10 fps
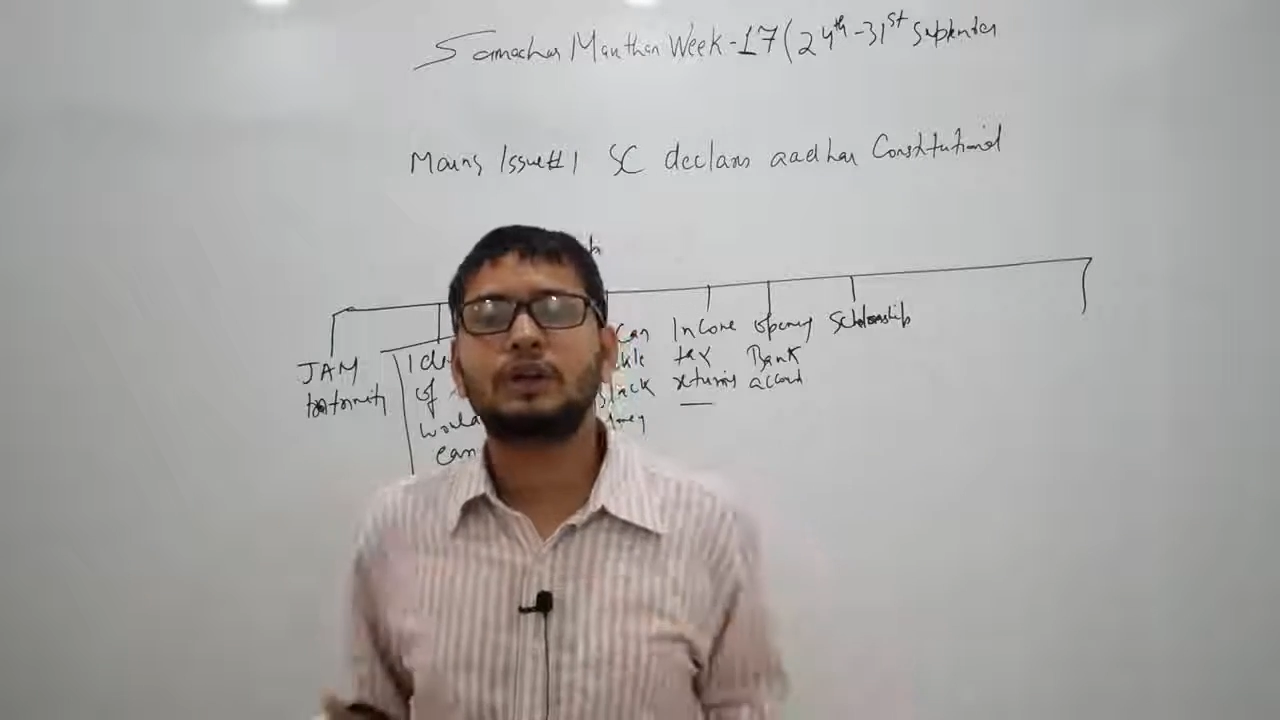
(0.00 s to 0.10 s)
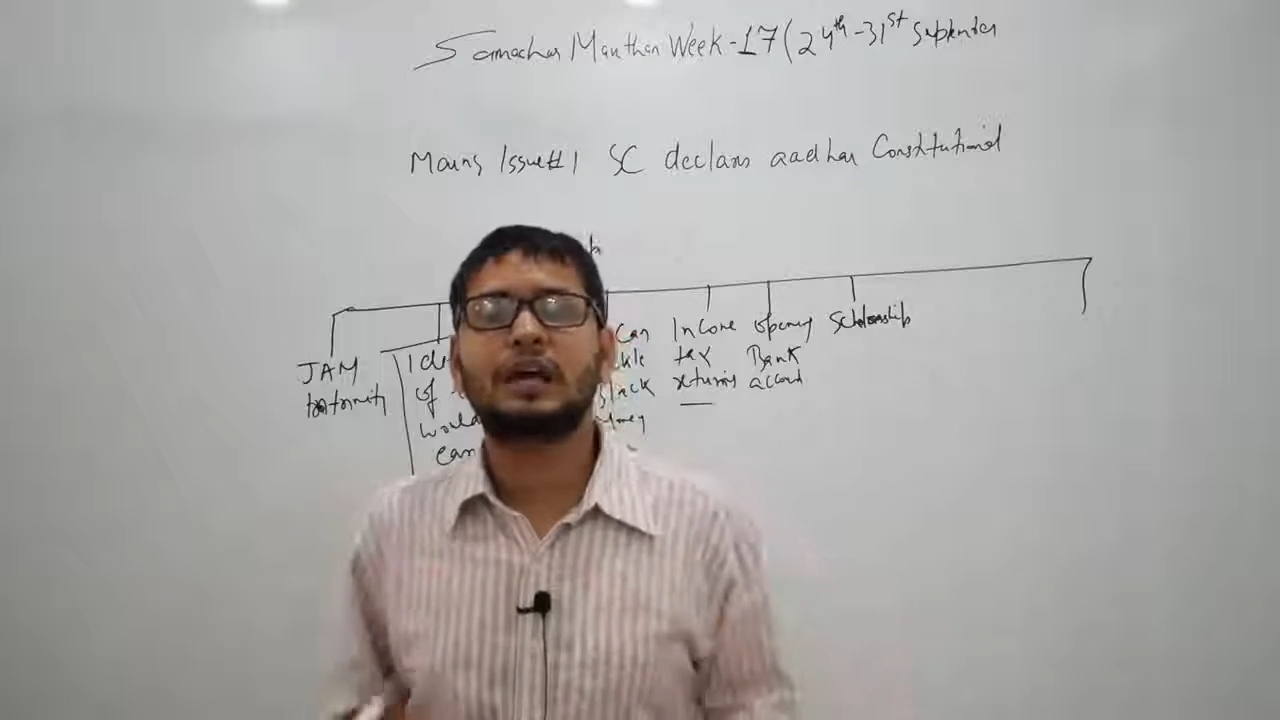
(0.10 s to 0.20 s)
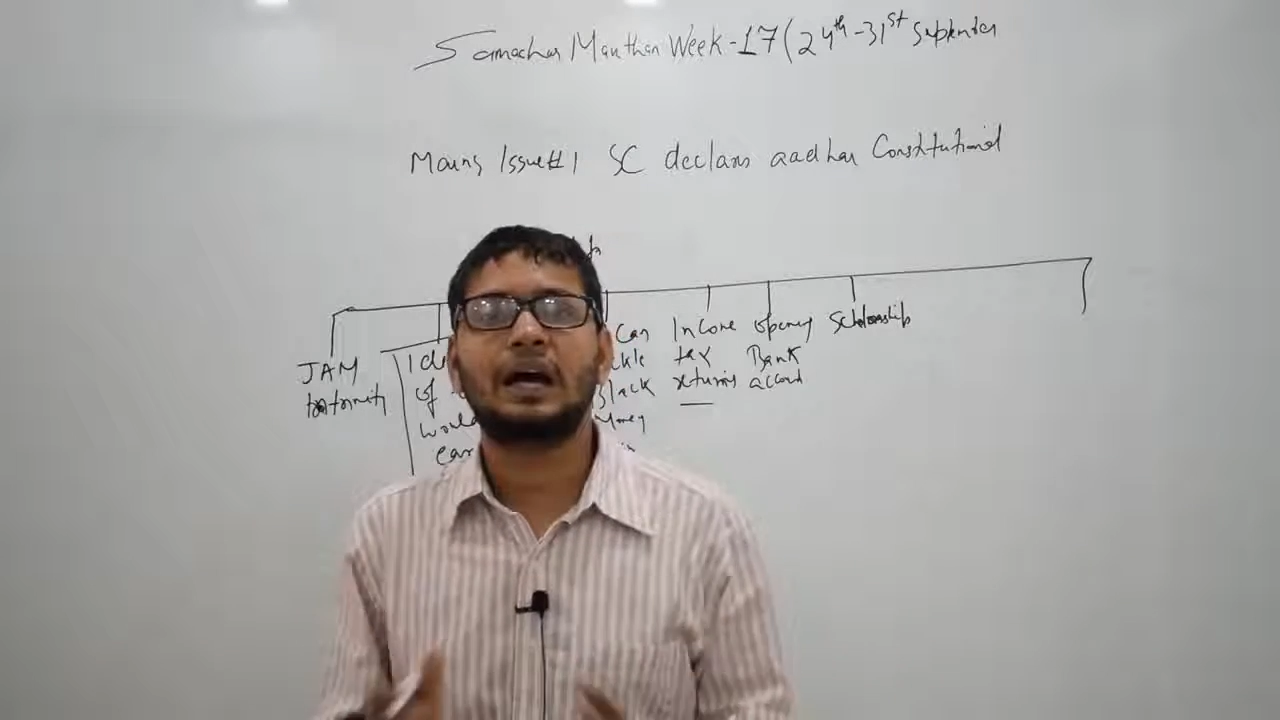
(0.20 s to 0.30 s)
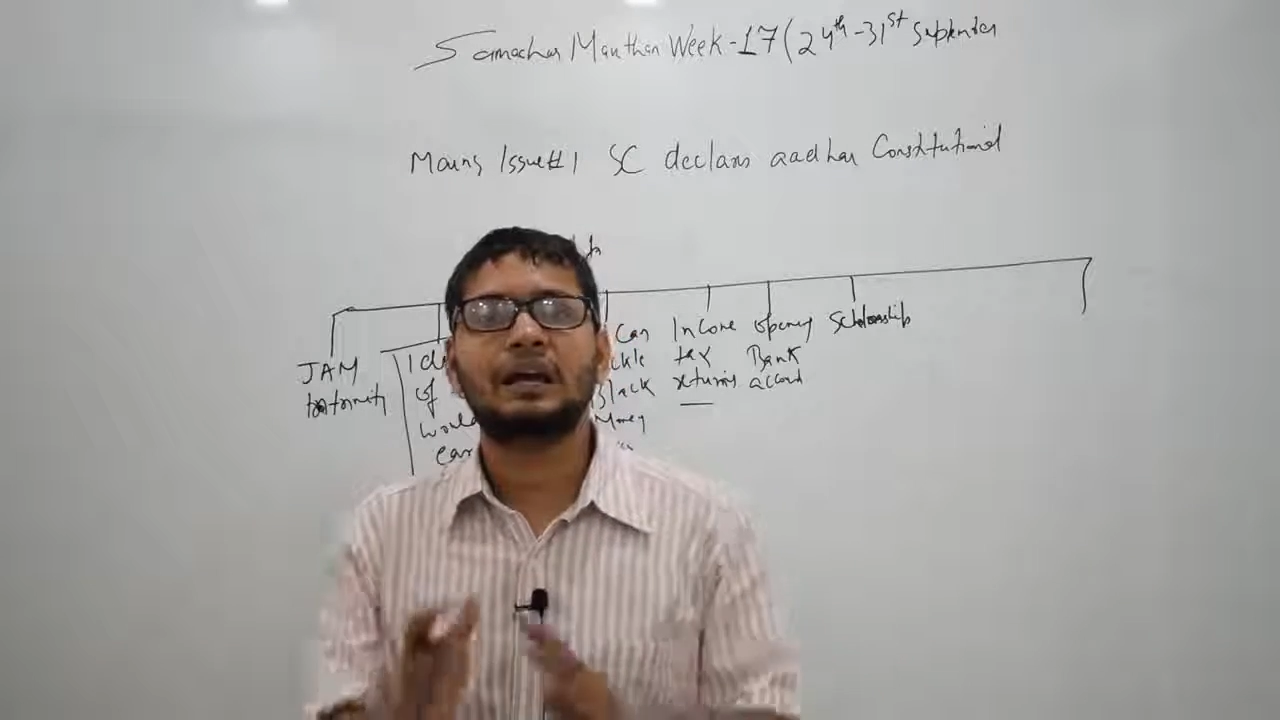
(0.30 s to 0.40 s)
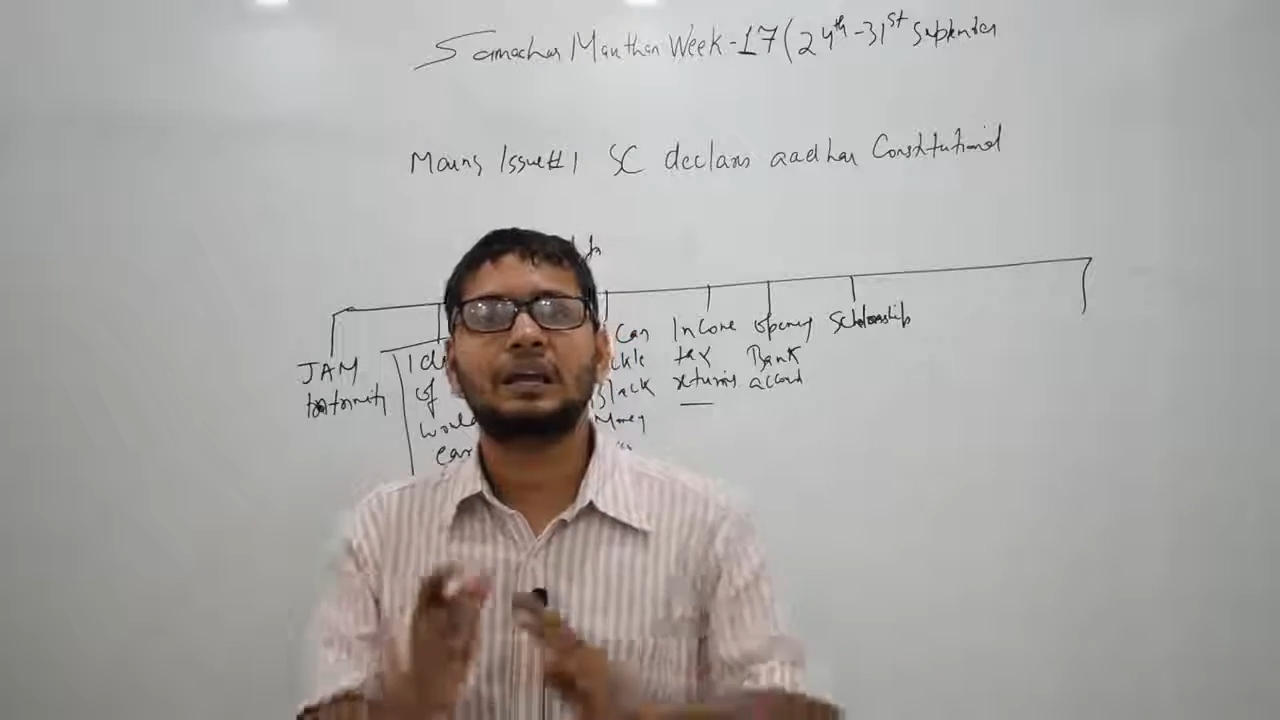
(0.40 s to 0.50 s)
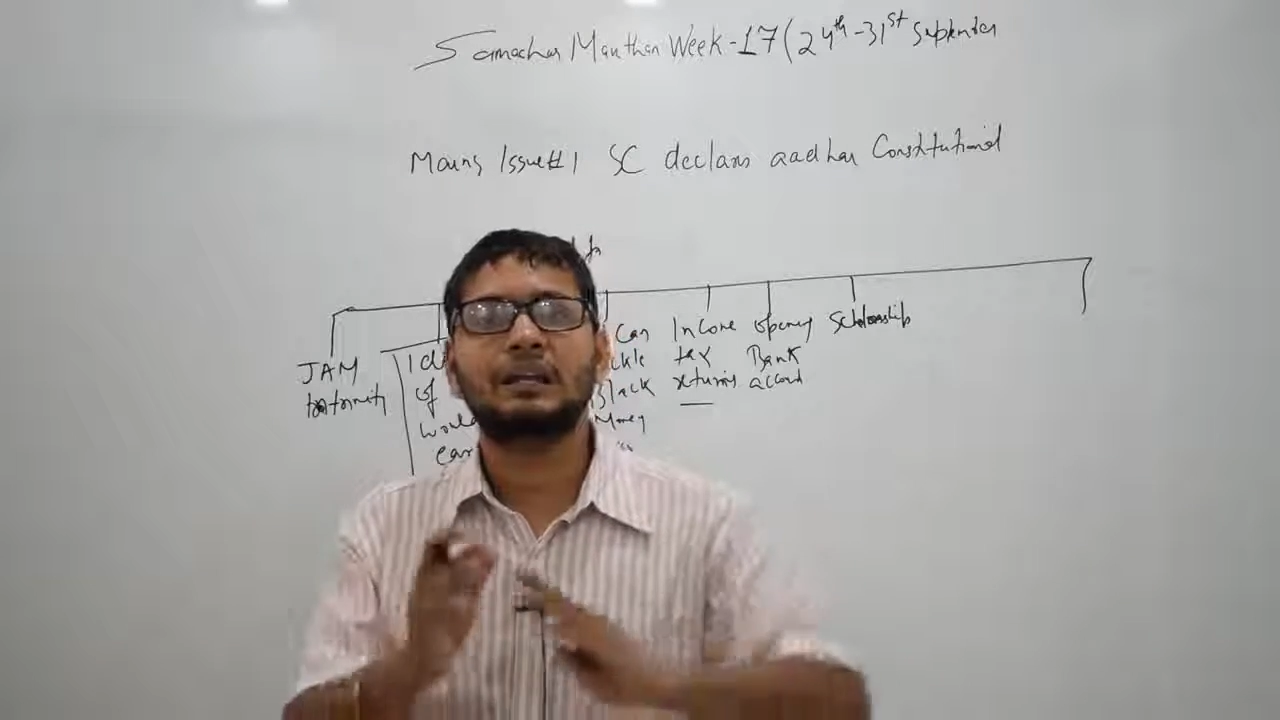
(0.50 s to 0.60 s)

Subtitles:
Aadhaar,